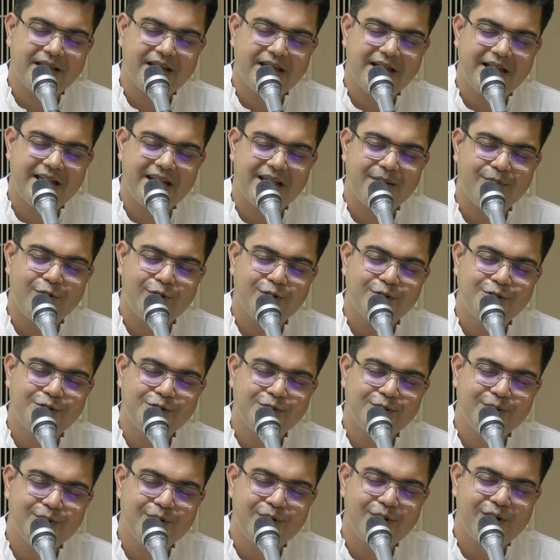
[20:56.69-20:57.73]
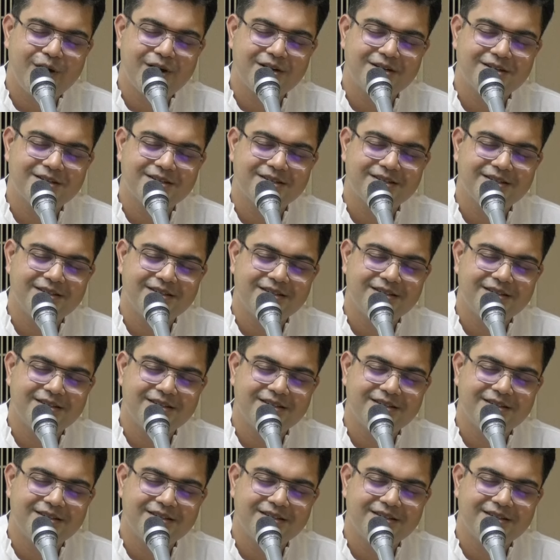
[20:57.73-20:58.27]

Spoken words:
And I'm also not